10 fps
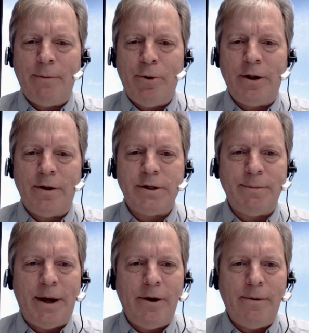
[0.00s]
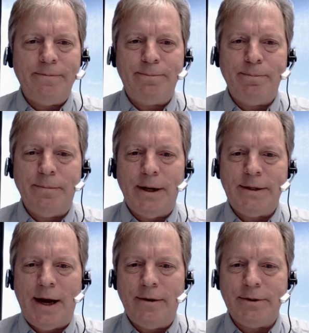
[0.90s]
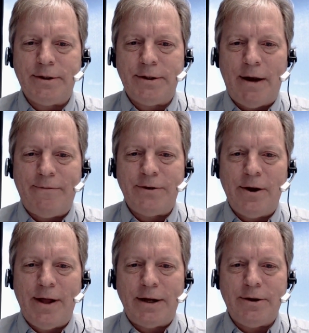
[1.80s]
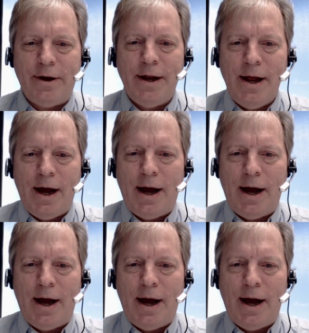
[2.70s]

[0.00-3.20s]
pretty close to my home, the town's stuff. So that's good.